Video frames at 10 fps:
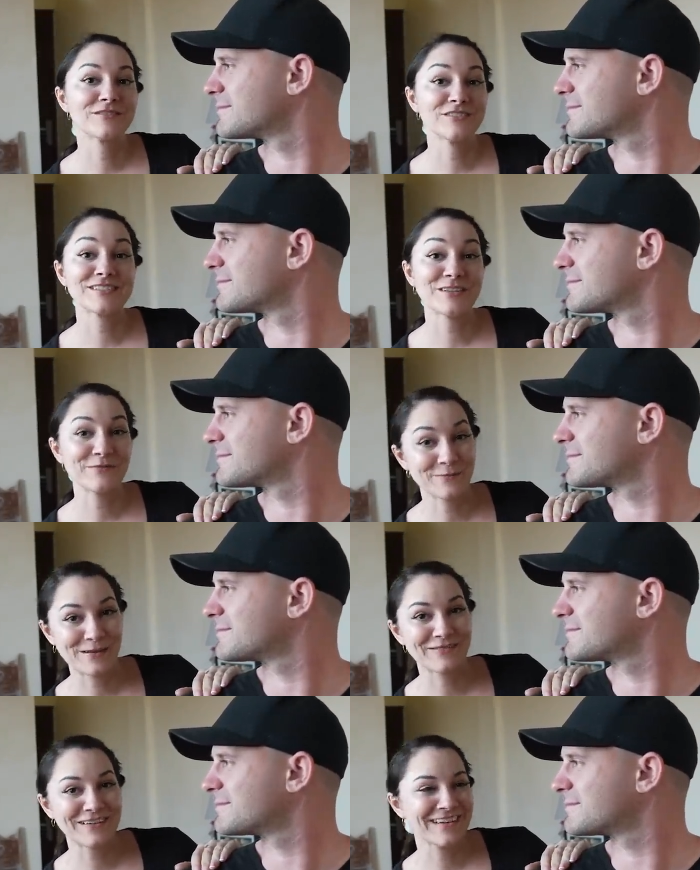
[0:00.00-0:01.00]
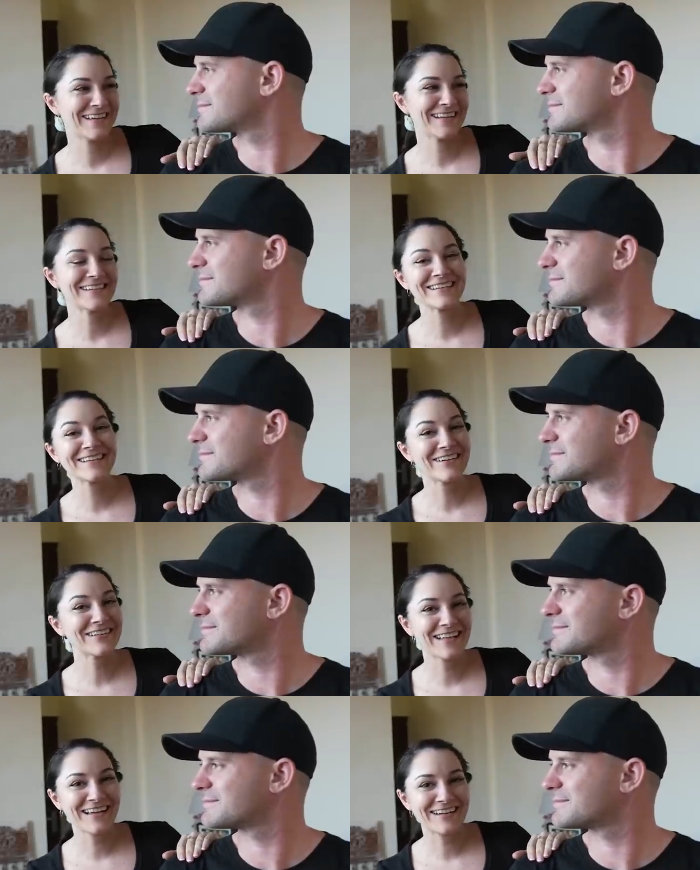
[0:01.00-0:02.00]
Speaker 1: do yourself a favour and go and
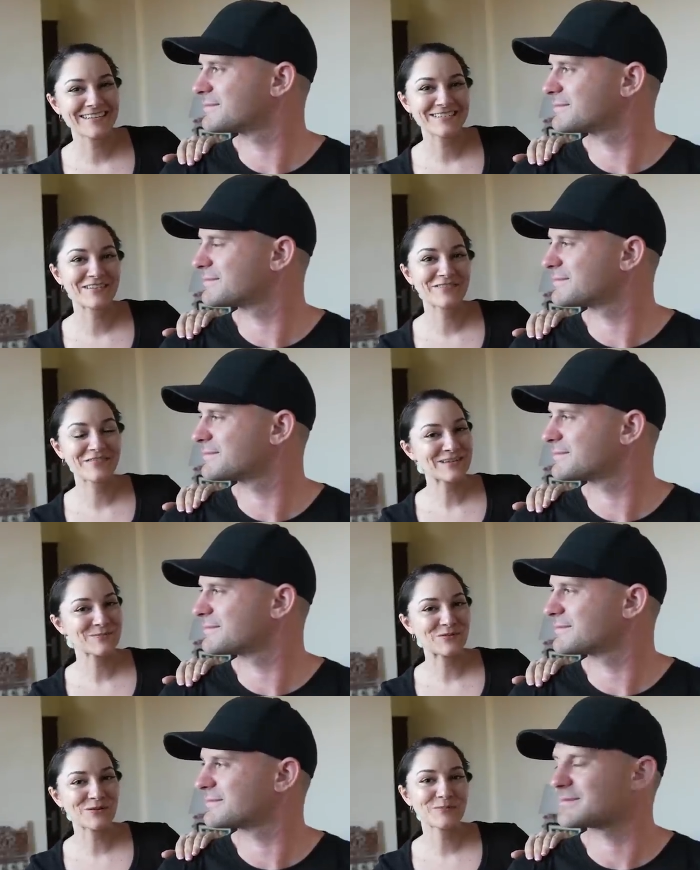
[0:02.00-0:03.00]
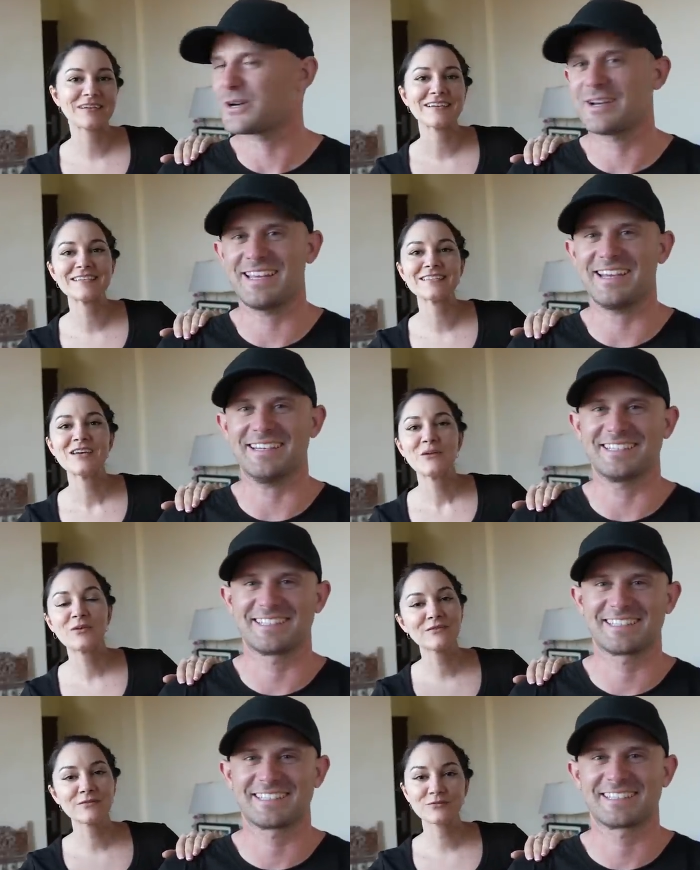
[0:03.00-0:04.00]
like us on Facebook oh, because oh, yeah.
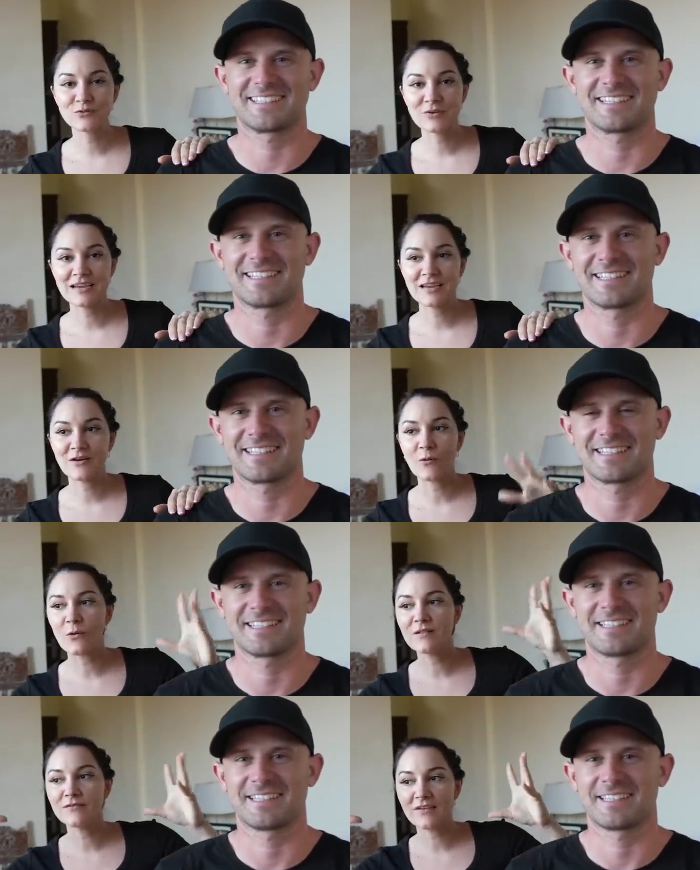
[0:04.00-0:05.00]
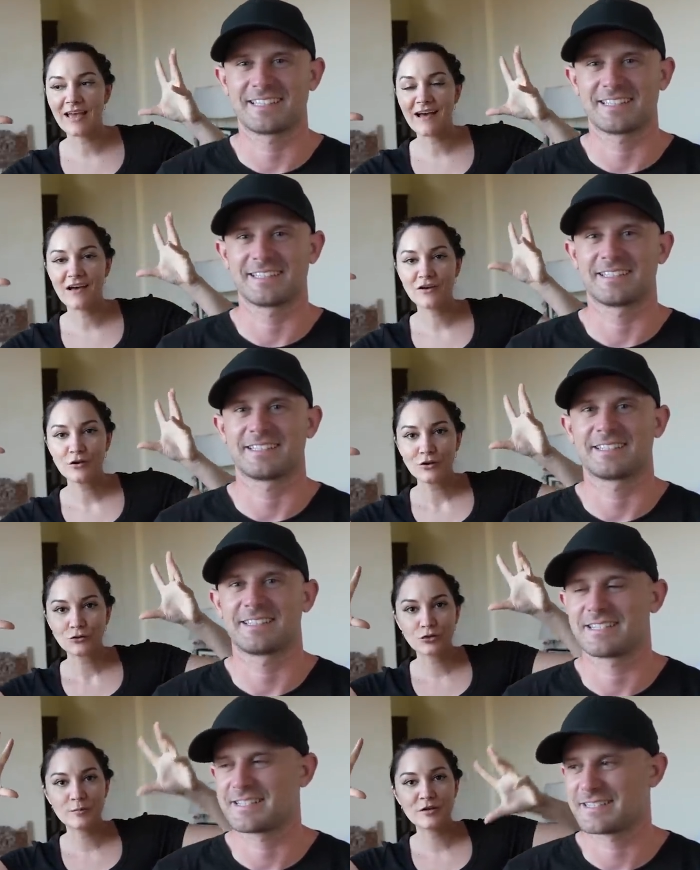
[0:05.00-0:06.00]
we're doing all of our
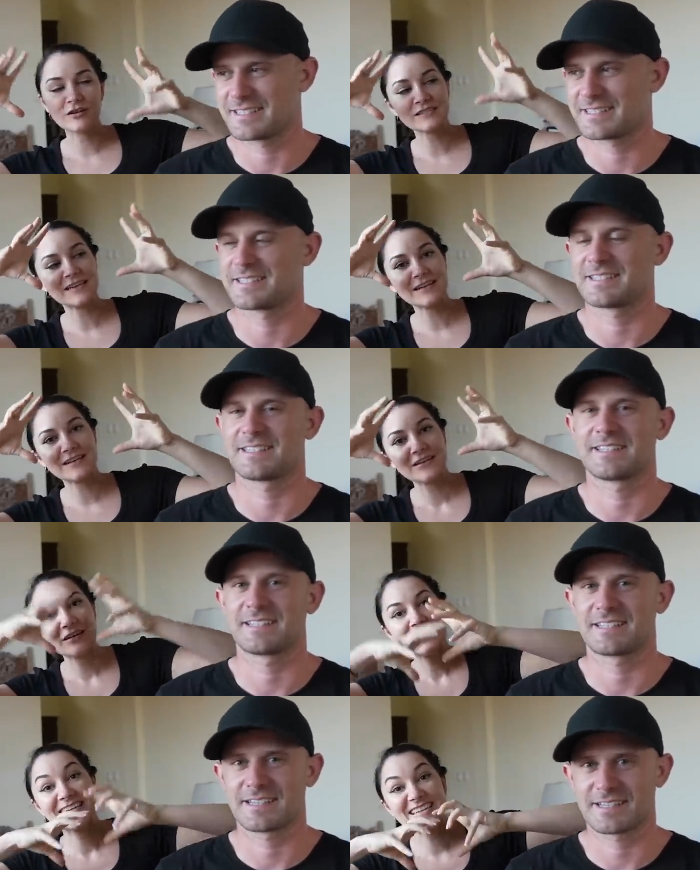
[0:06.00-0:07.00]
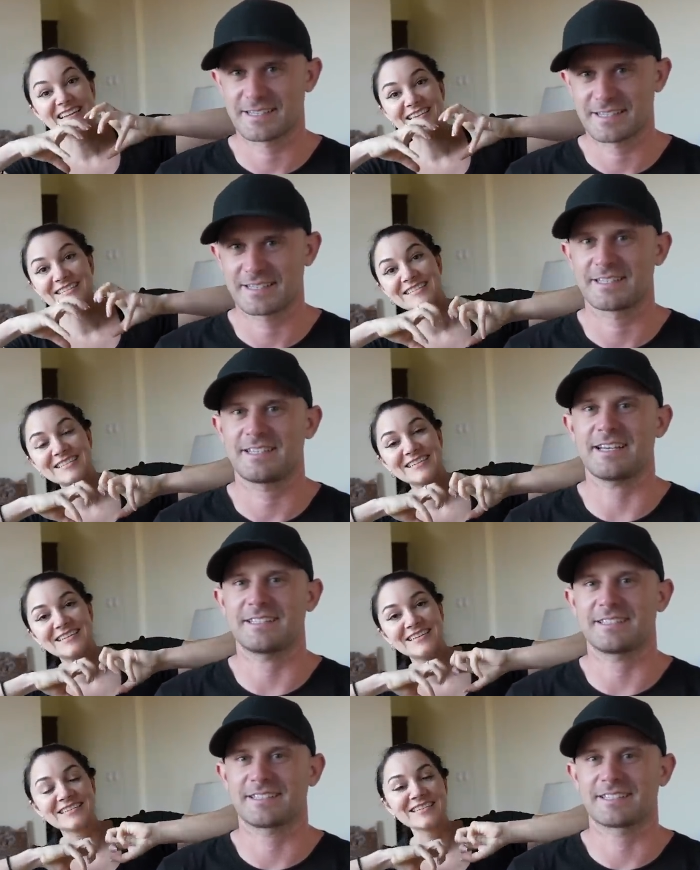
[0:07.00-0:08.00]
Troopy content condensed yes.
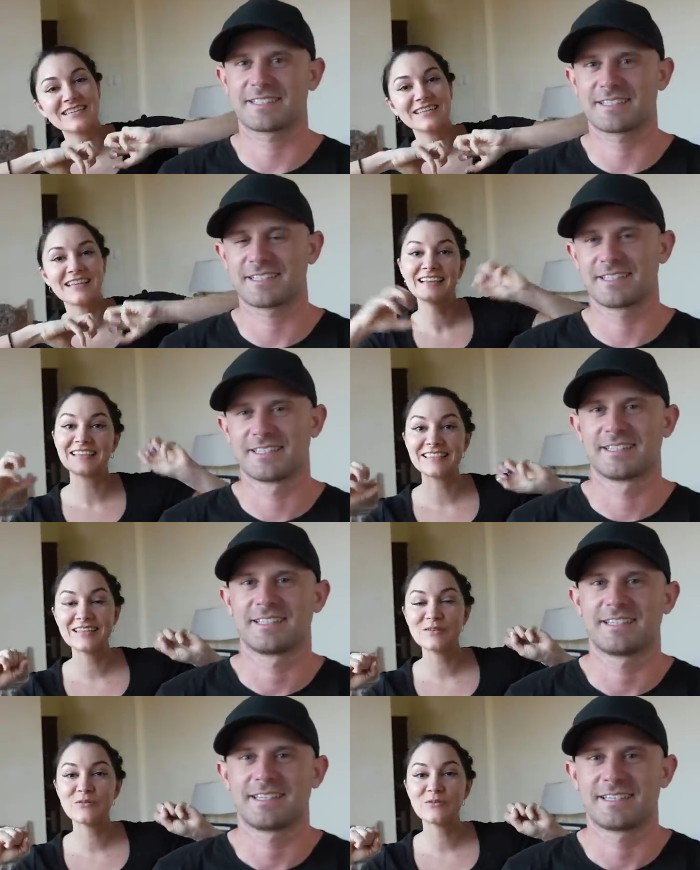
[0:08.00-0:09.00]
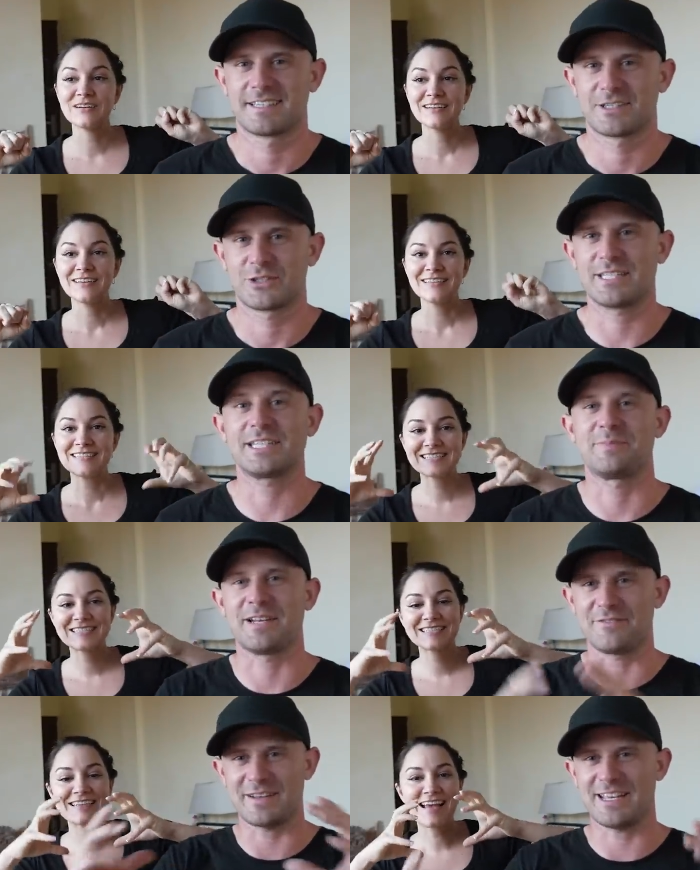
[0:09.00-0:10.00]
into like little six minute
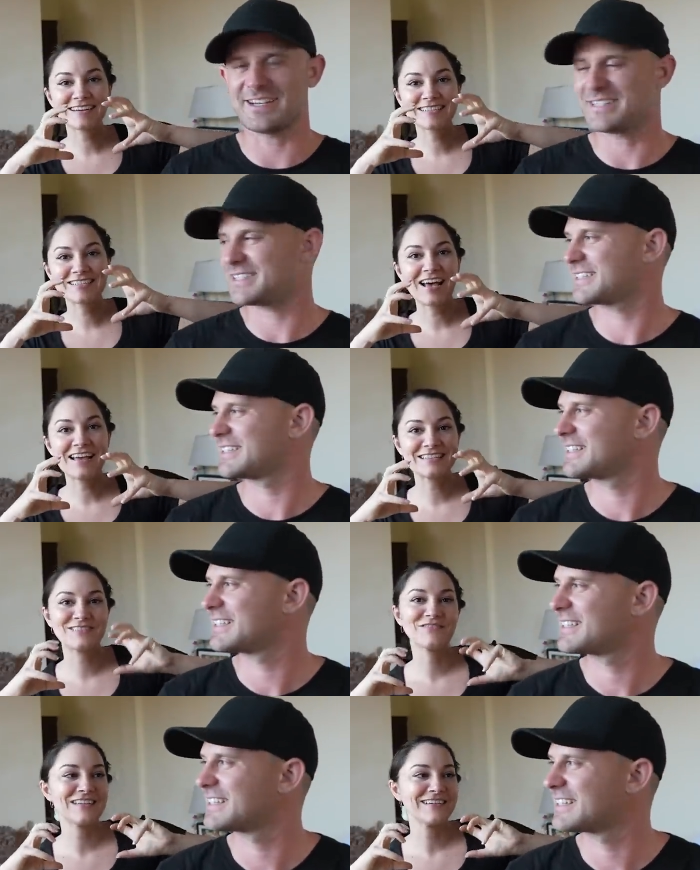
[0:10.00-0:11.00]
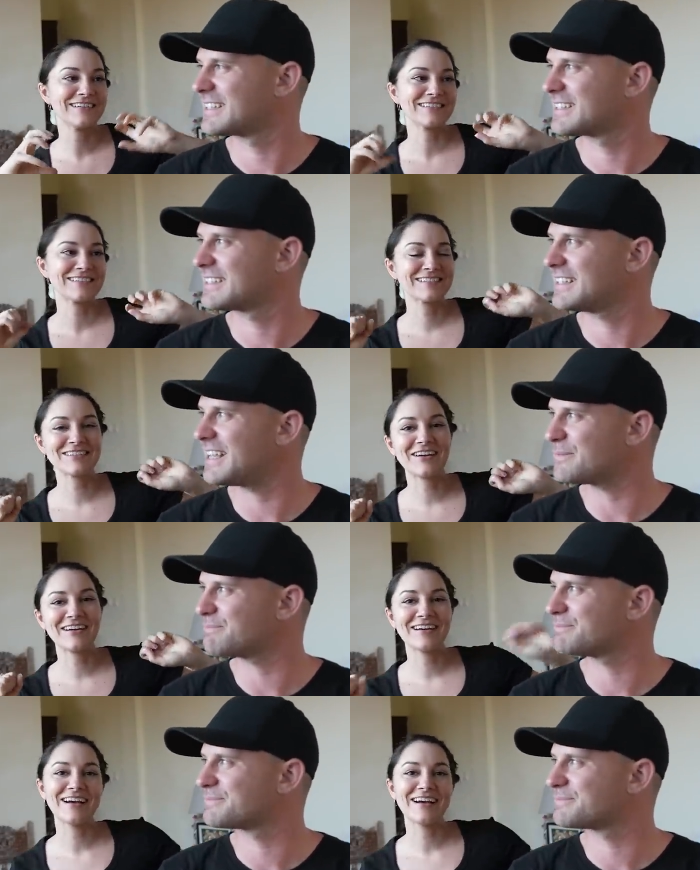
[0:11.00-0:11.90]
snap videos. sized videos. So yep.